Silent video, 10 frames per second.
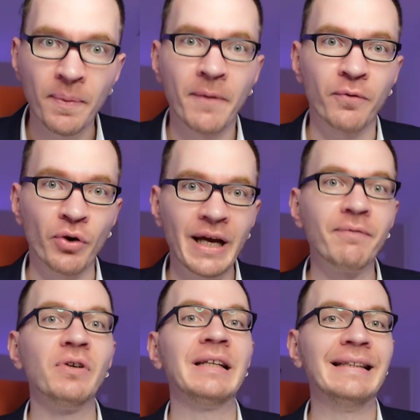for
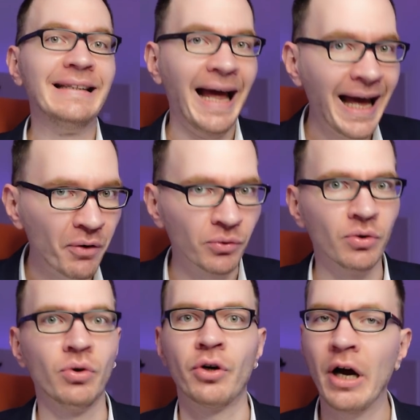every
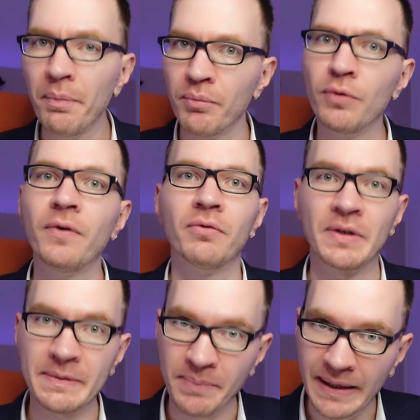down or up move
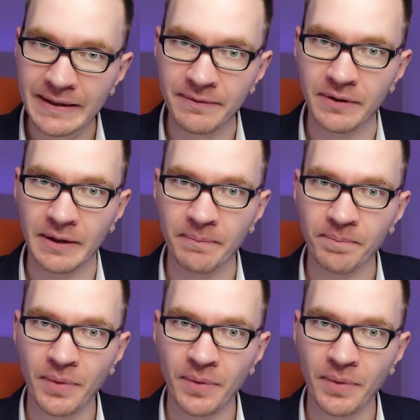respectively.